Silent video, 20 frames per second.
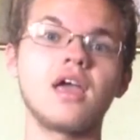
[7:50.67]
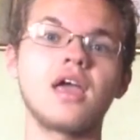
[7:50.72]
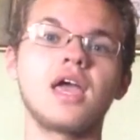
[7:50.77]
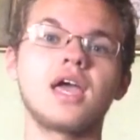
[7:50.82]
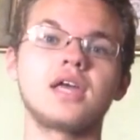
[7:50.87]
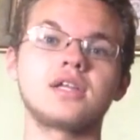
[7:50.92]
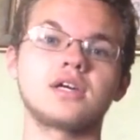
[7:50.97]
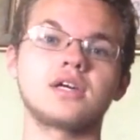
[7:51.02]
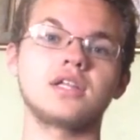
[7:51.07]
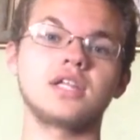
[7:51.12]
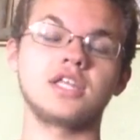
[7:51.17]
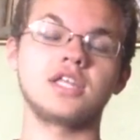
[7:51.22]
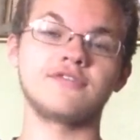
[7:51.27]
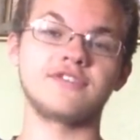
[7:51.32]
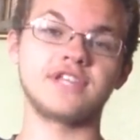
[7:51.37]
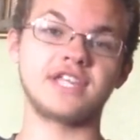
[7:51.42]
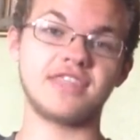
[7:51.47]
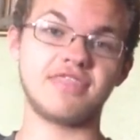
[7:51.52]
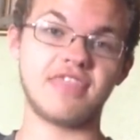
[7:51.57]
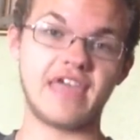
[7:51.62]
And I'll leave
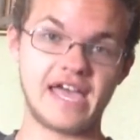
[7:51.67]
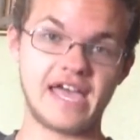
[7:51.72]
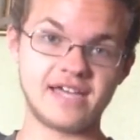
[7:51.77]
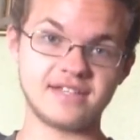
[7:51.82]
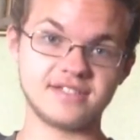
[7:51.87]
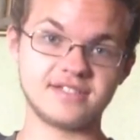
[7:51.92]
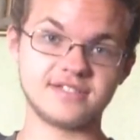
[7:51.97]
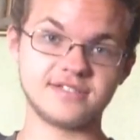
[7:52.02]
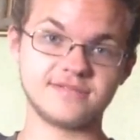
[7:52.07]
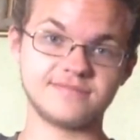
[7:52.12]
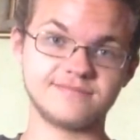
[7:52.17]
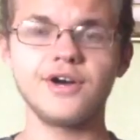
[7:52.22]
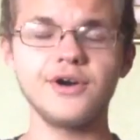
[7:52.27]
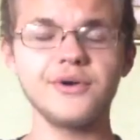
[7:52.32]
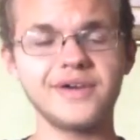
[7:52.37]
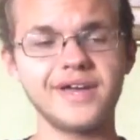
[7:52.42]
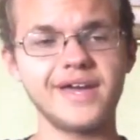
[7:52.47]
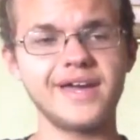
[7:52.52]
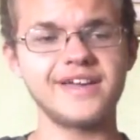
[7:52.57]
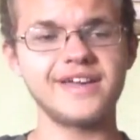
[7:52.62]
it at that.
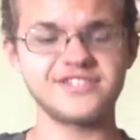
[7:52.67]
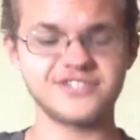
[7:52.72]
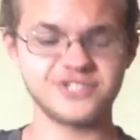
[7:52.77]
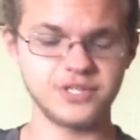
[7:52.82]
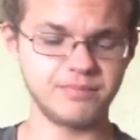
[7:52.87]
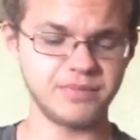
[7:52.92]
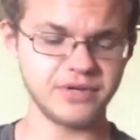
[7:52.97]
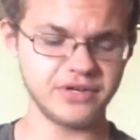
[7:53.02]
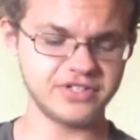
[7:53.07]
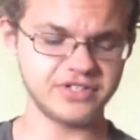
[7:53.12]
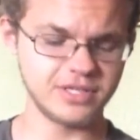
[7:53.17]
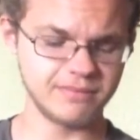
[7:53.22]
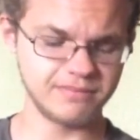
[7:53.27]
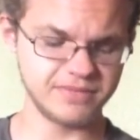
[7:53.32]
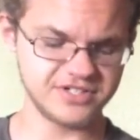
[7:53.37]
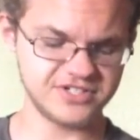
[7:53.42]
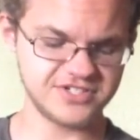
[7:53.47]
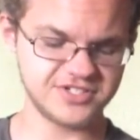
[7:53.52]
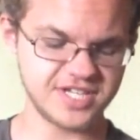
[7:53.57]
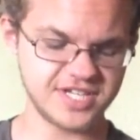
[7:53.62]
Okay, so book
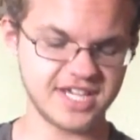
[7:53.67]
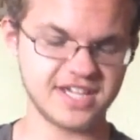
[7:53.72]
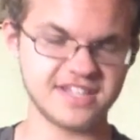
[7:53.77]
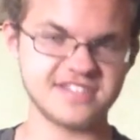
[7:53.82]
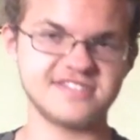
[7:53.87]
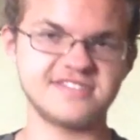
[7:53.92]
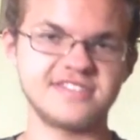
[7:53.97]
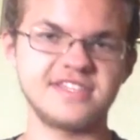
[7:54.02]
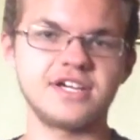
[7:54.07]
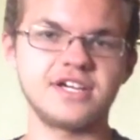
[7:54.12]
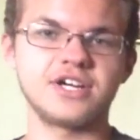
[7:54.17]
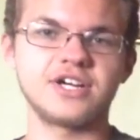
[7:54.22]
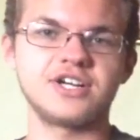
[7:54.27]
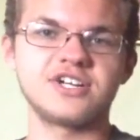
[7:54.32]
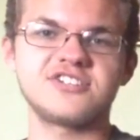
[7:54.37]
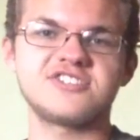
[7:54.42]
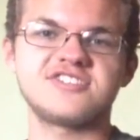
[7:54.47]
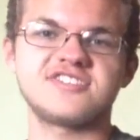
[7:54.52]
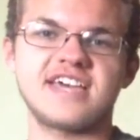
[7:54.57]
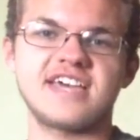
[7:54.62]
number 6, The
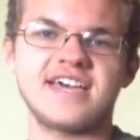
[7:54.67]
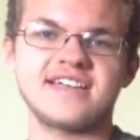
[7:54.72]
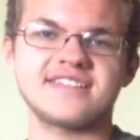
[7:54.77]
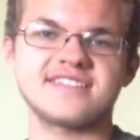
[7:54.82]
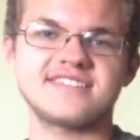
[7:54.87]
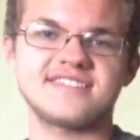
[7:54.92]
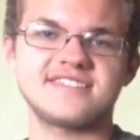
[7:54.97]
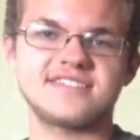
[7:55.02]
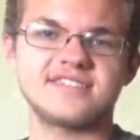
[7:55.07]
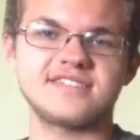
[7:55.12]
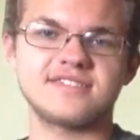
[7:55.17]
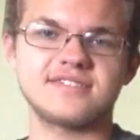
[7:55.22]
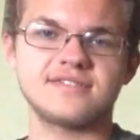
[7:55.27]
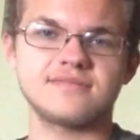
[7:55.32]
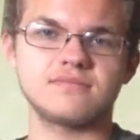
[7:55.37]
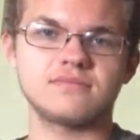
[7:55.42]
Ersatz